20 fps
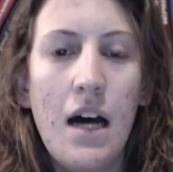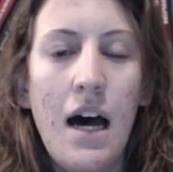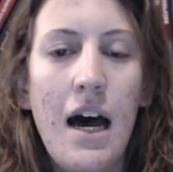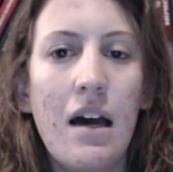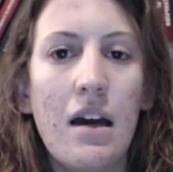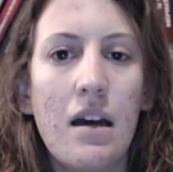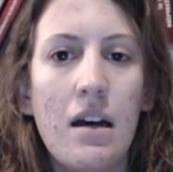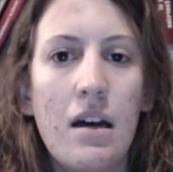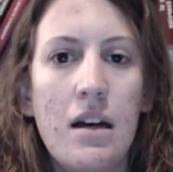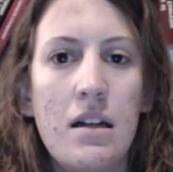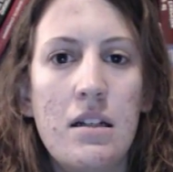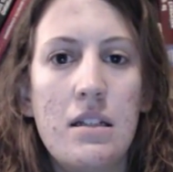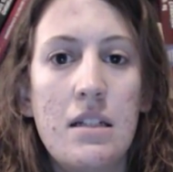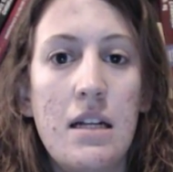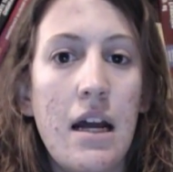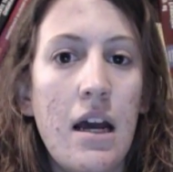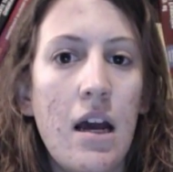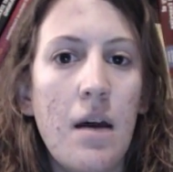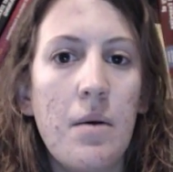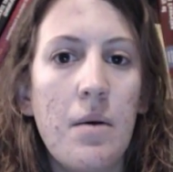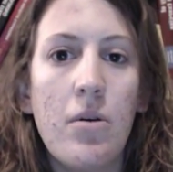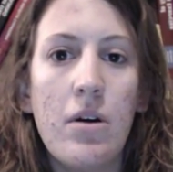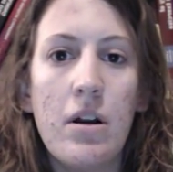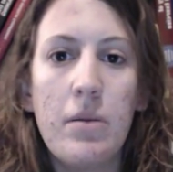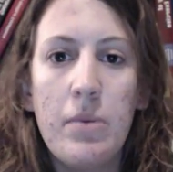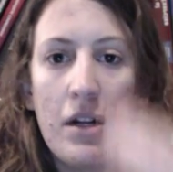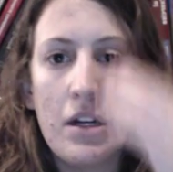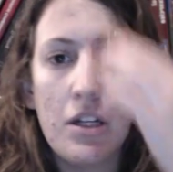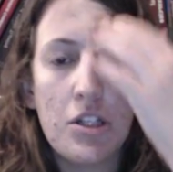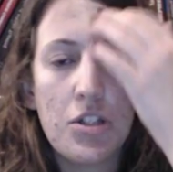Hi, today I'm going to
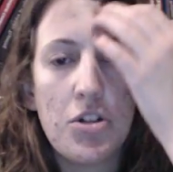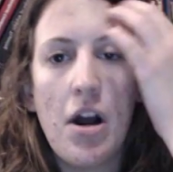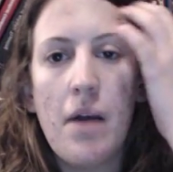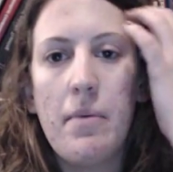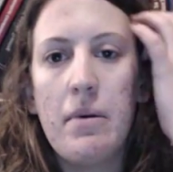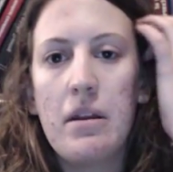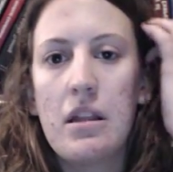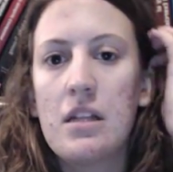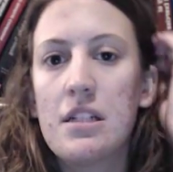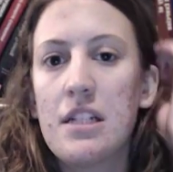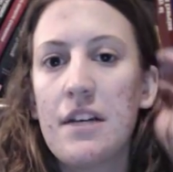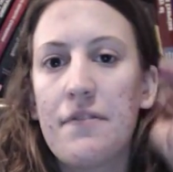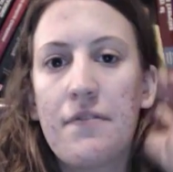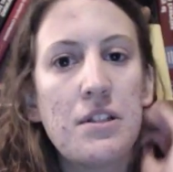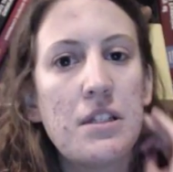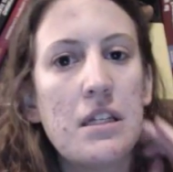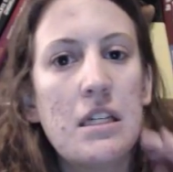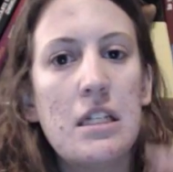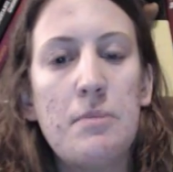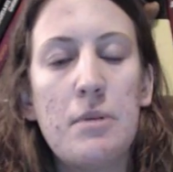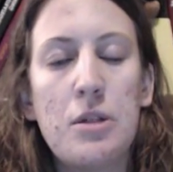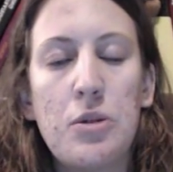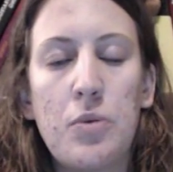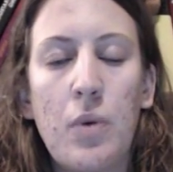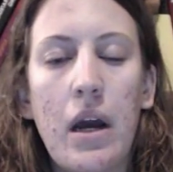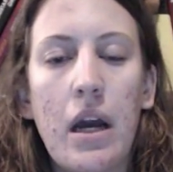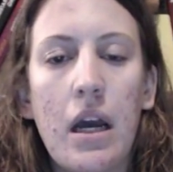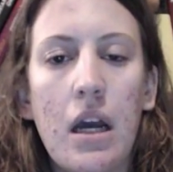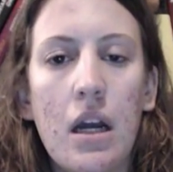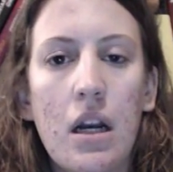be describing the differences
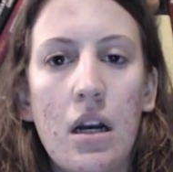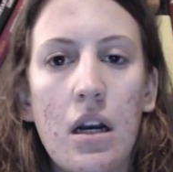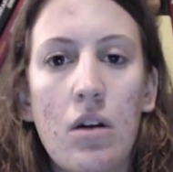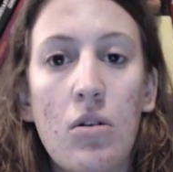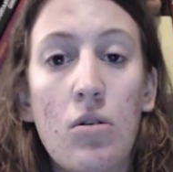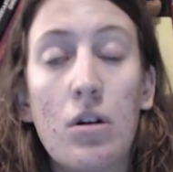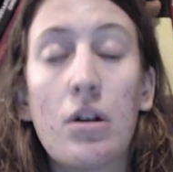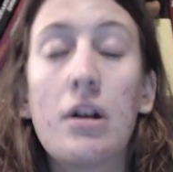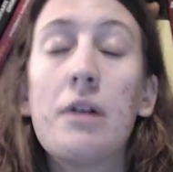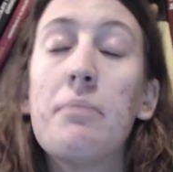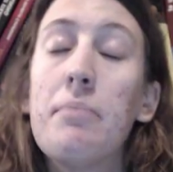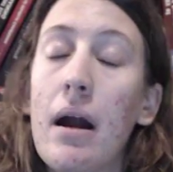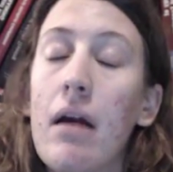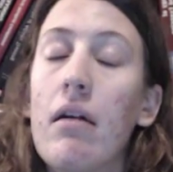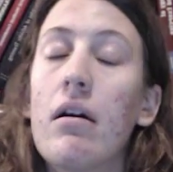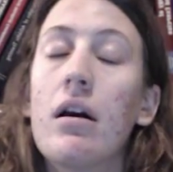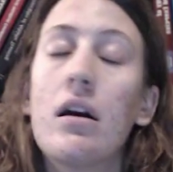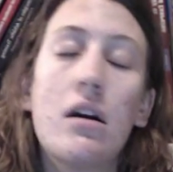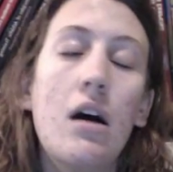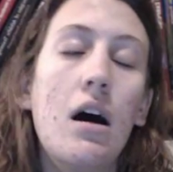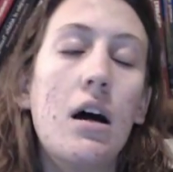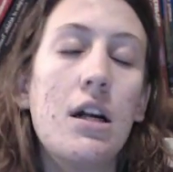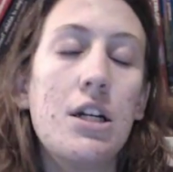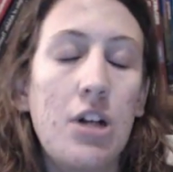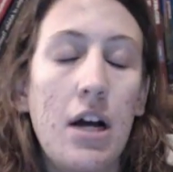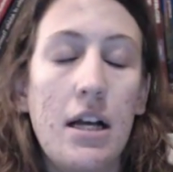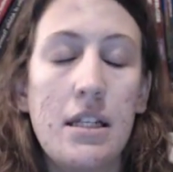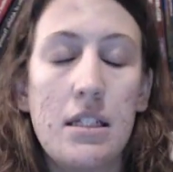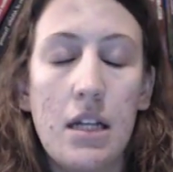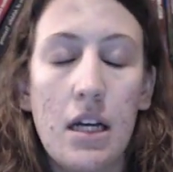between, or comparing and
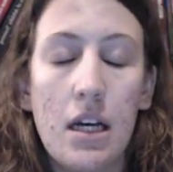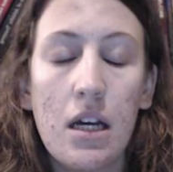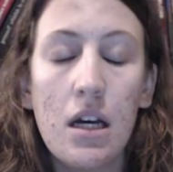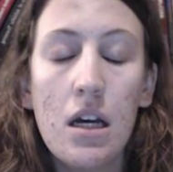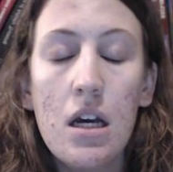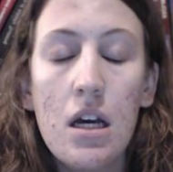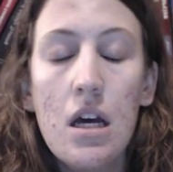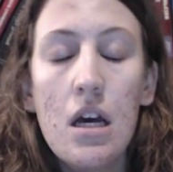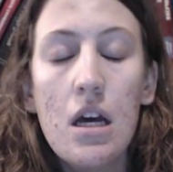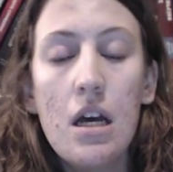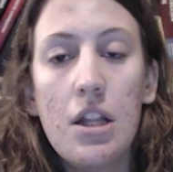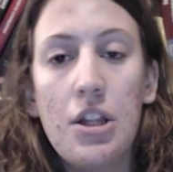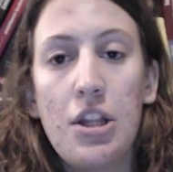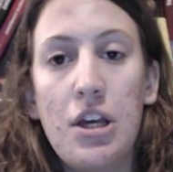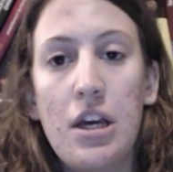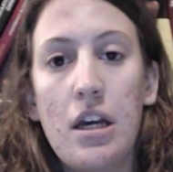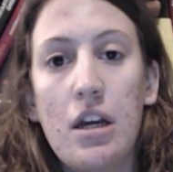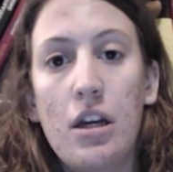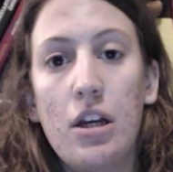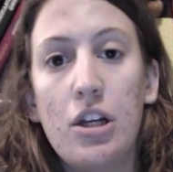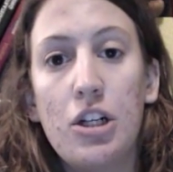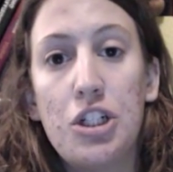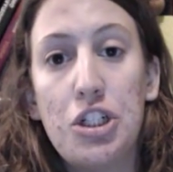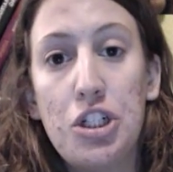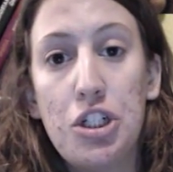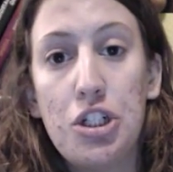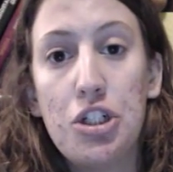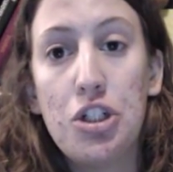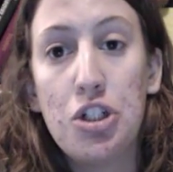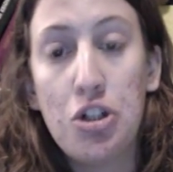contrasting, the
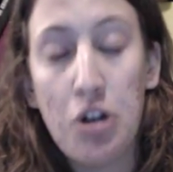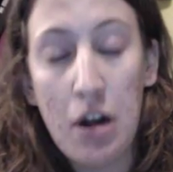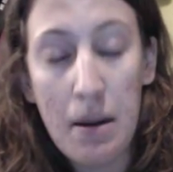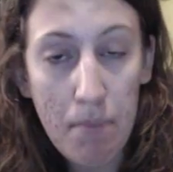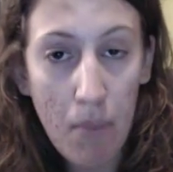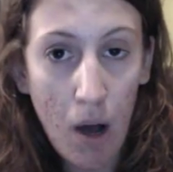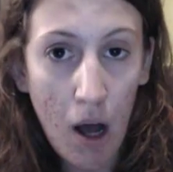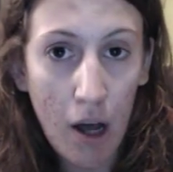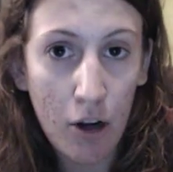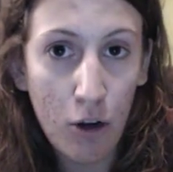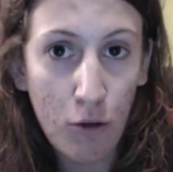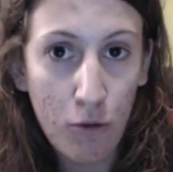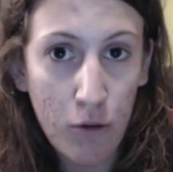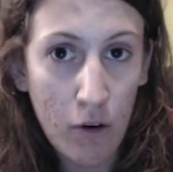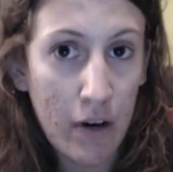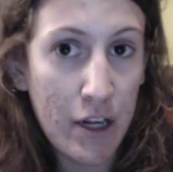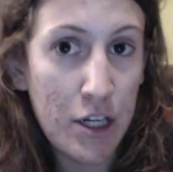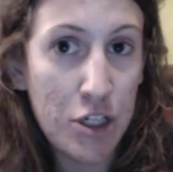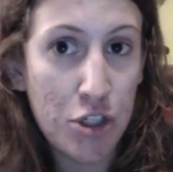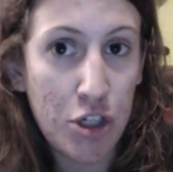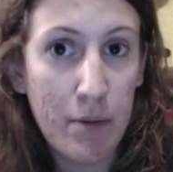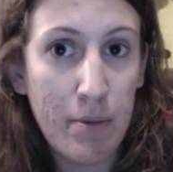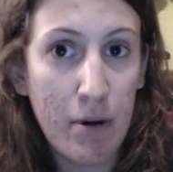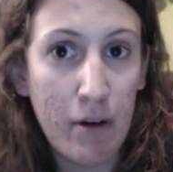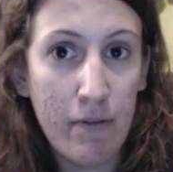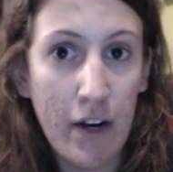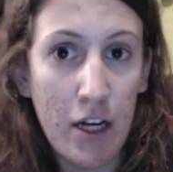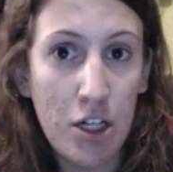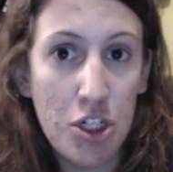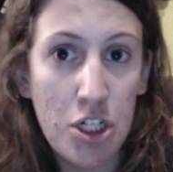TRIPP model for injury
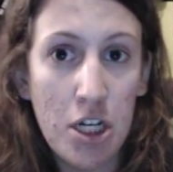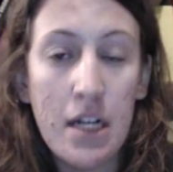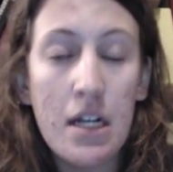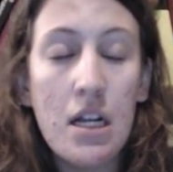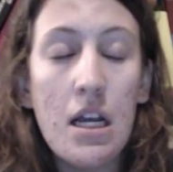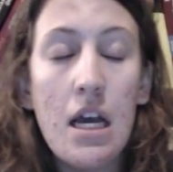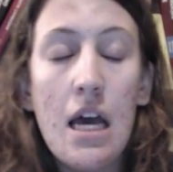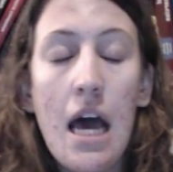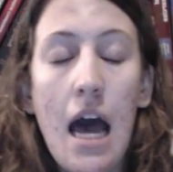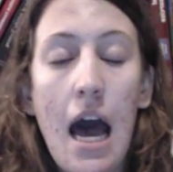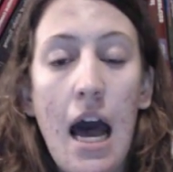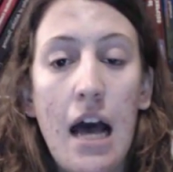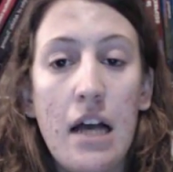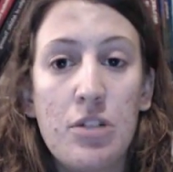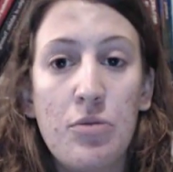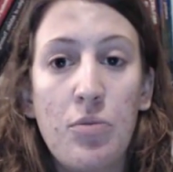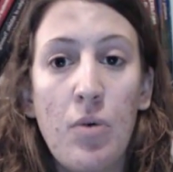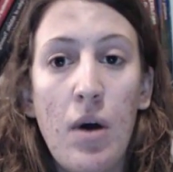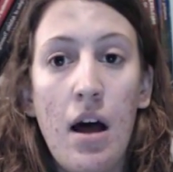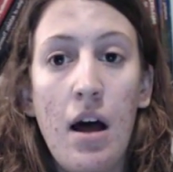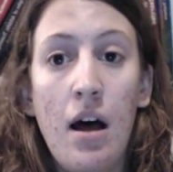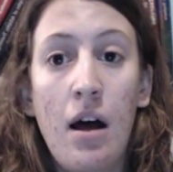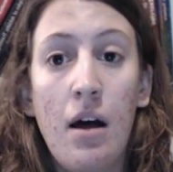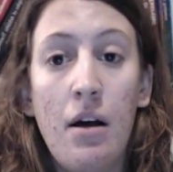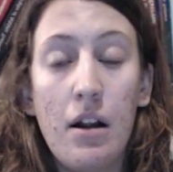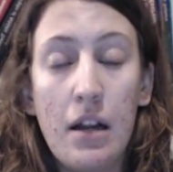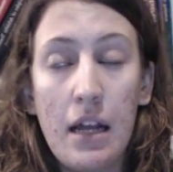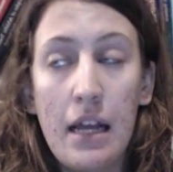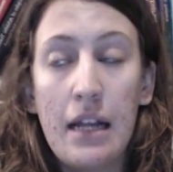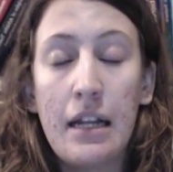prevention as well
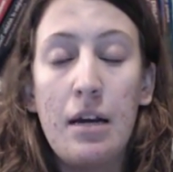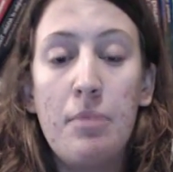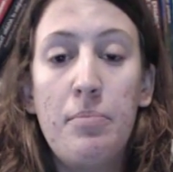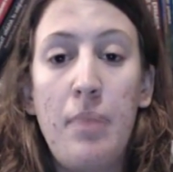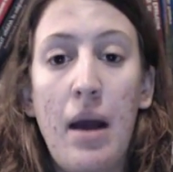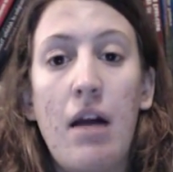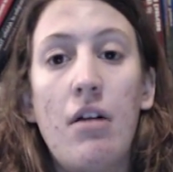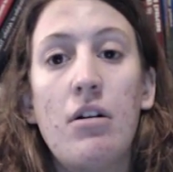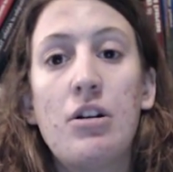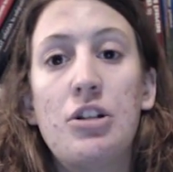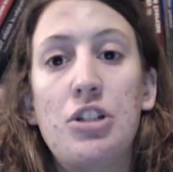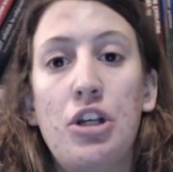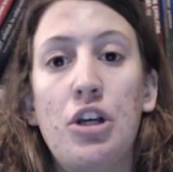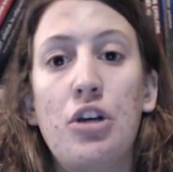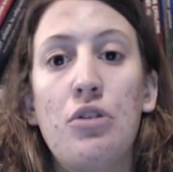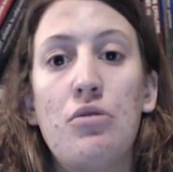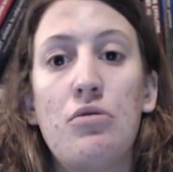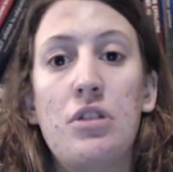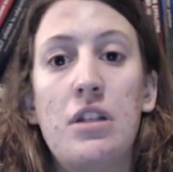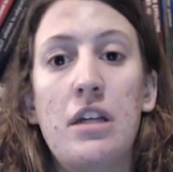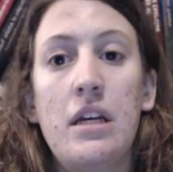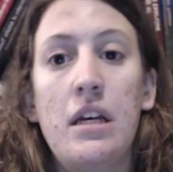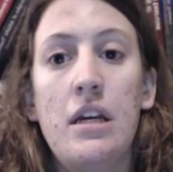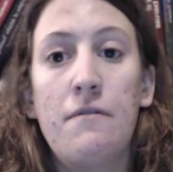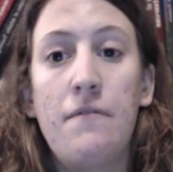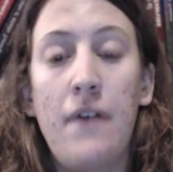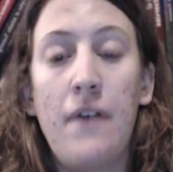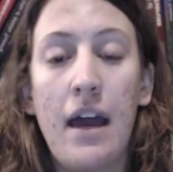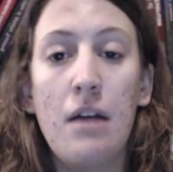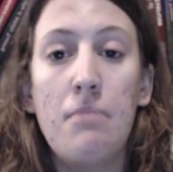in compared to the
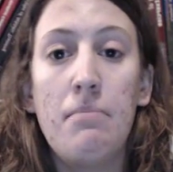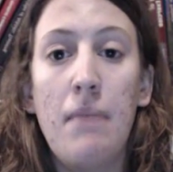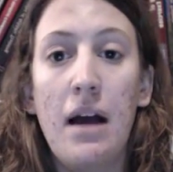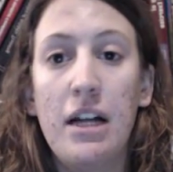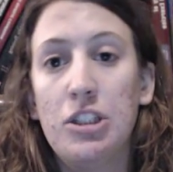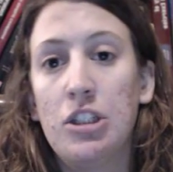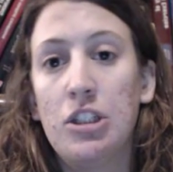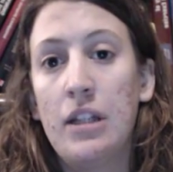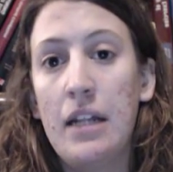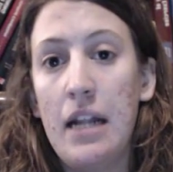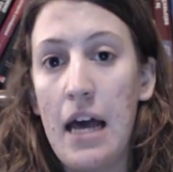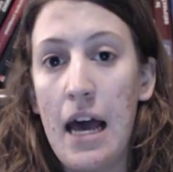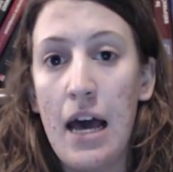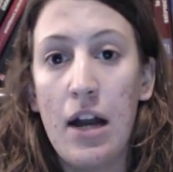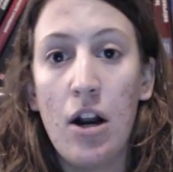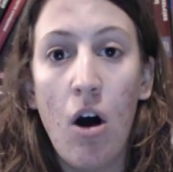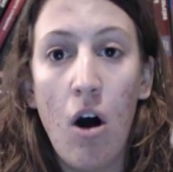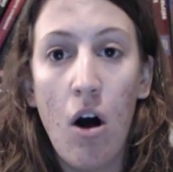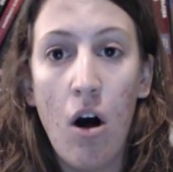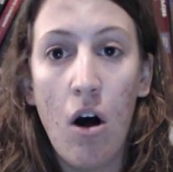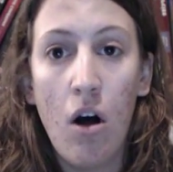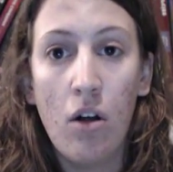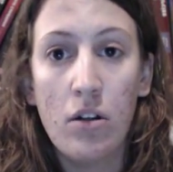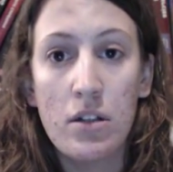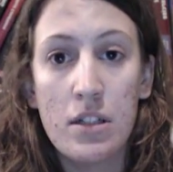Van Mechelen et al.